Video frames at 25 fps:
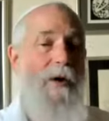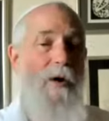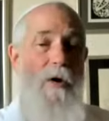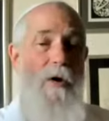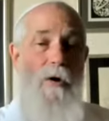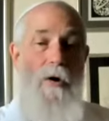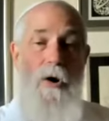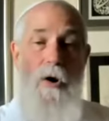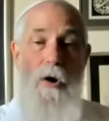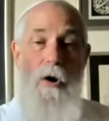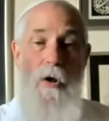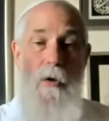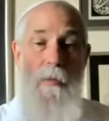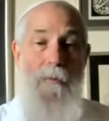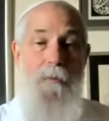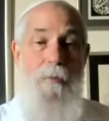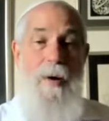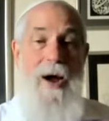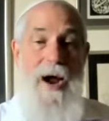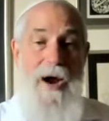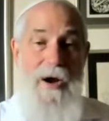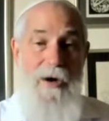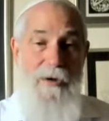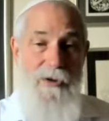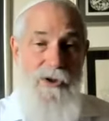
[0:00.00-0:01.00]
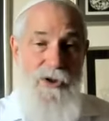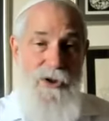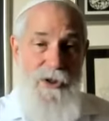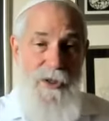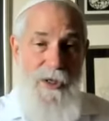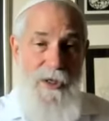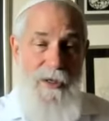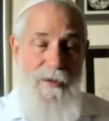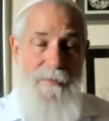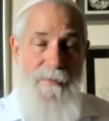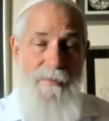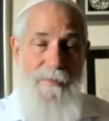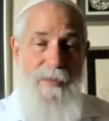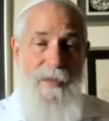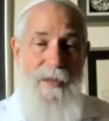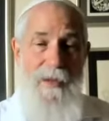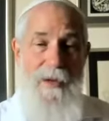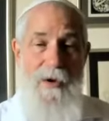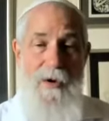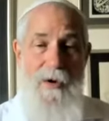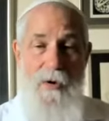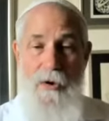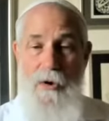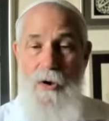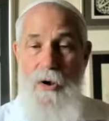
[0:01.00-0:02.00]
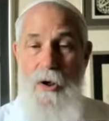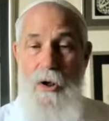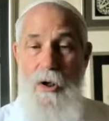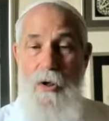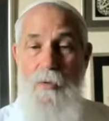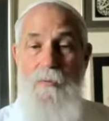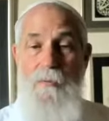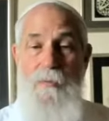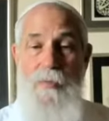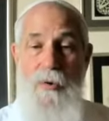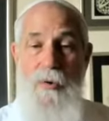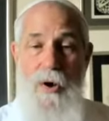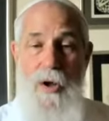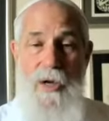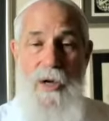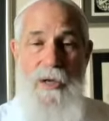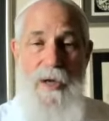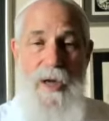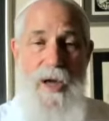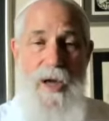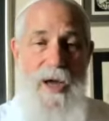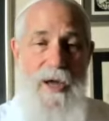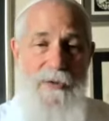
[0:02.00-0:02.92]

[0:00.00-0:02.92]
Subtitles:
or a whole parsha or a whole book